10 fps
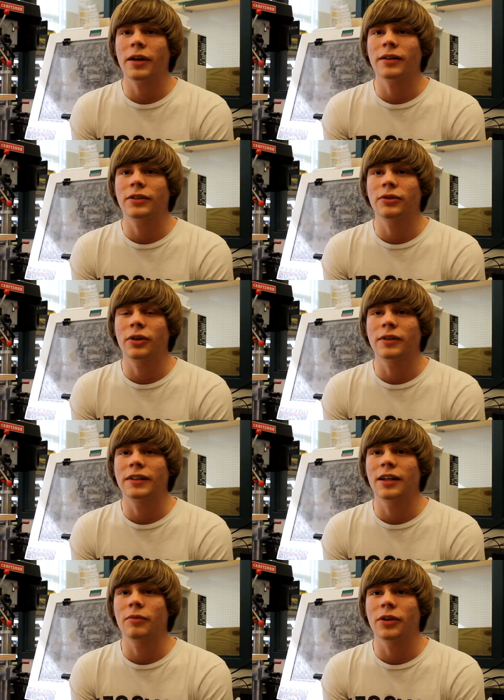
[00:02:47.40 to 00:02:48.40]
plan to go to
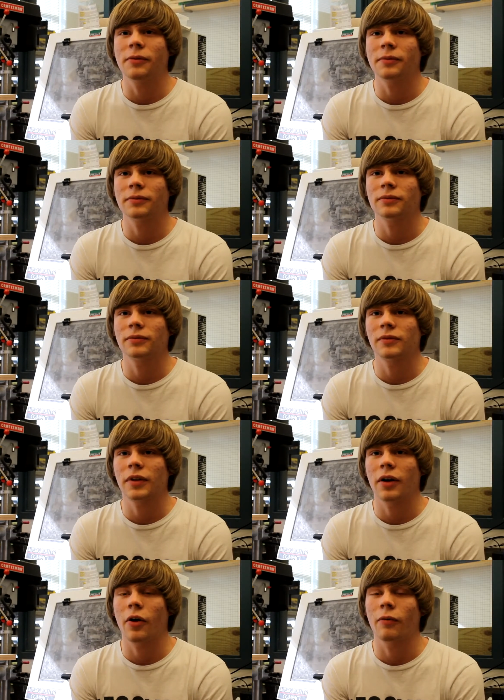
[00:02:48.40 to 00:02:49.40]
CMU,
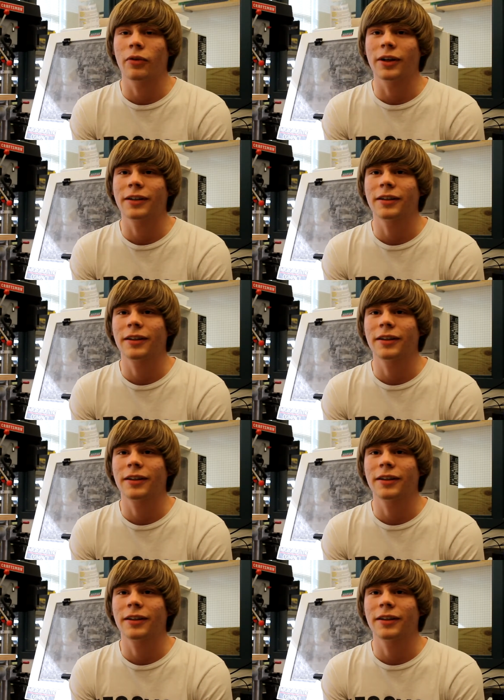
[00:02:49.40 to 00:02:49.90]
hopefully.